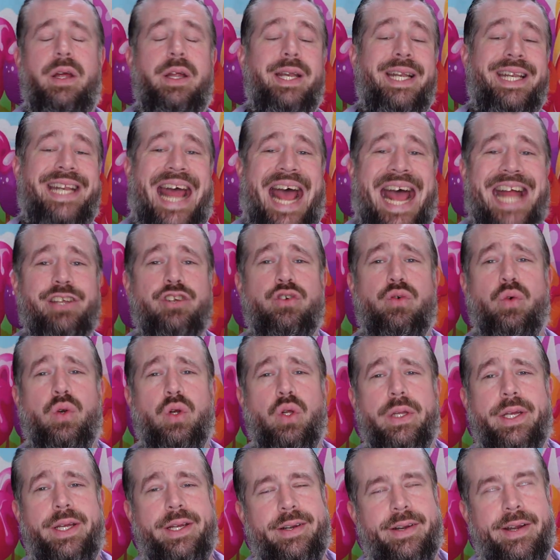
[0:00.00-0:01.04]

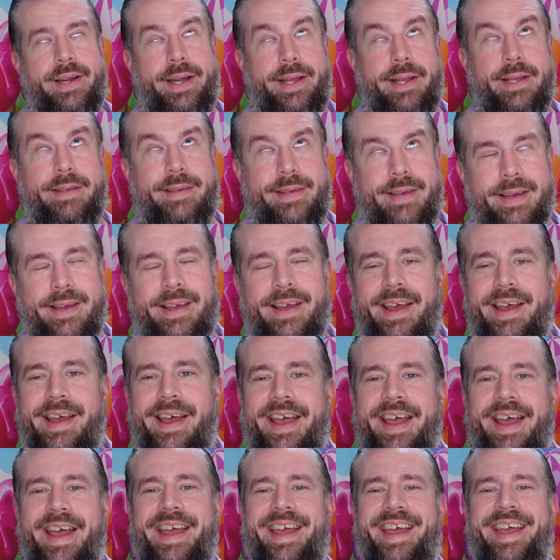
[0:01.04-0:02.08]
natural ingredients,
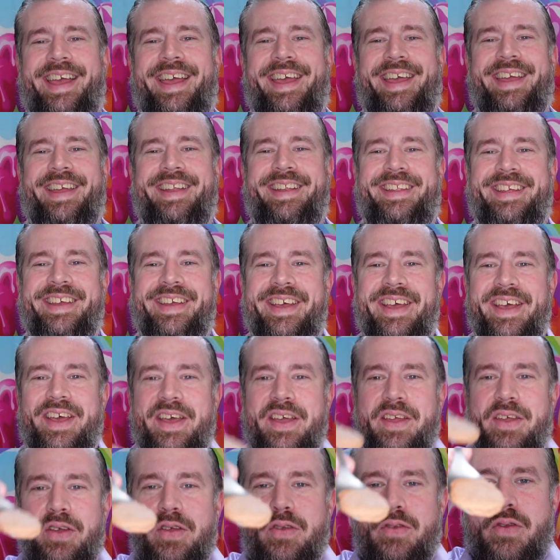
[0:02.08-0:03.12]
and
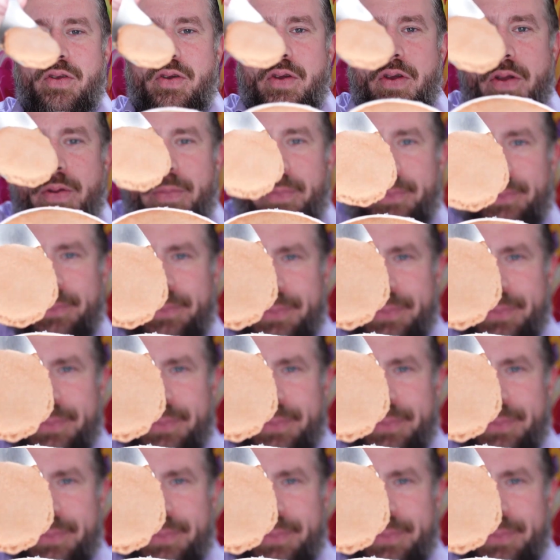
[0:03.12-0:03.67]
you did.